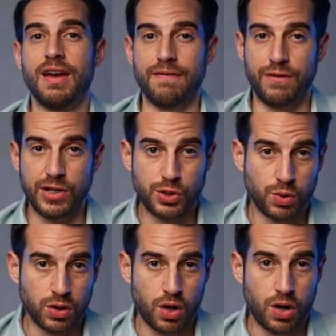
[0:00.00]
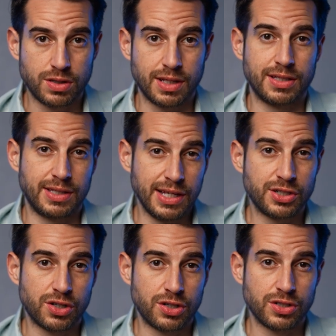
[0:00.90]
visual loss,
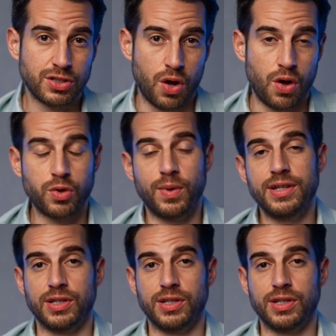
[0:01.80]
seizures, all the way to